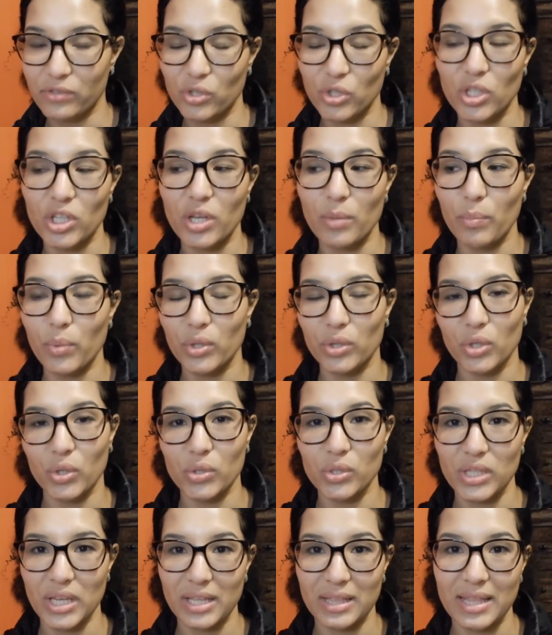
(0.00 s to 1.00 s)
So you can put
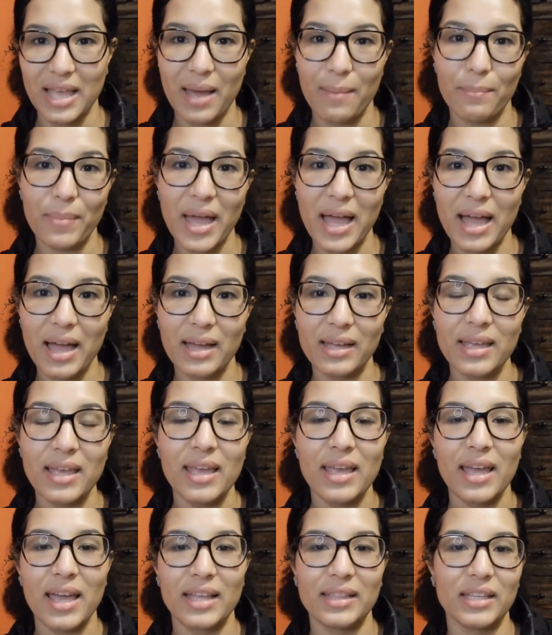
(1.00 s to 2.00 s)
those in that bag,
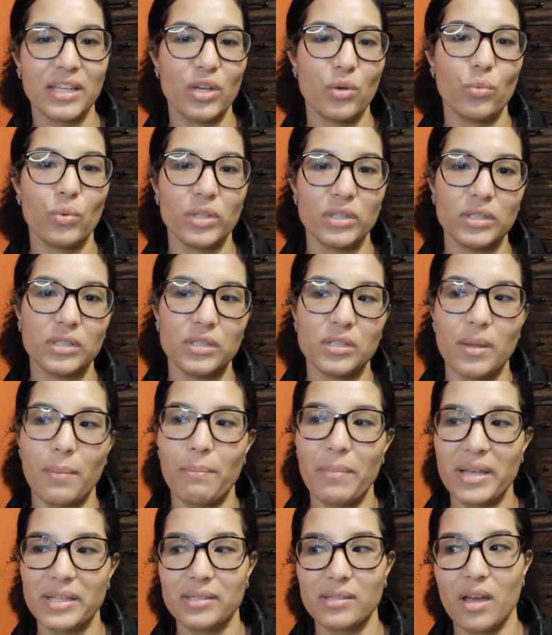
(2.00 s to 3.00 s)
and then it wouldn't
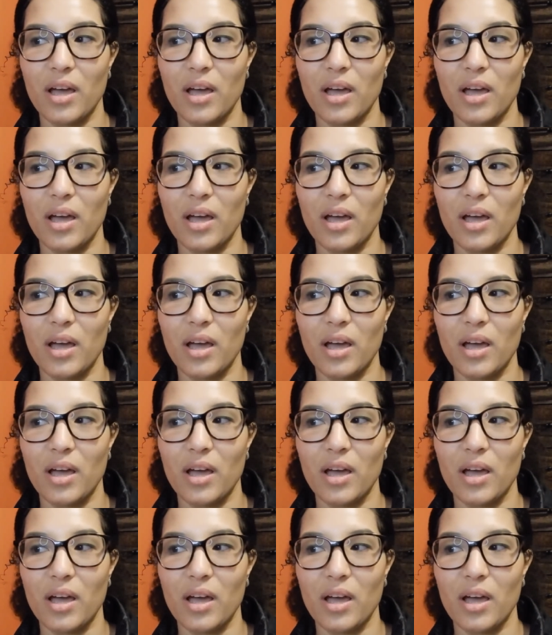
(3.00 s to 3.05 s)
mess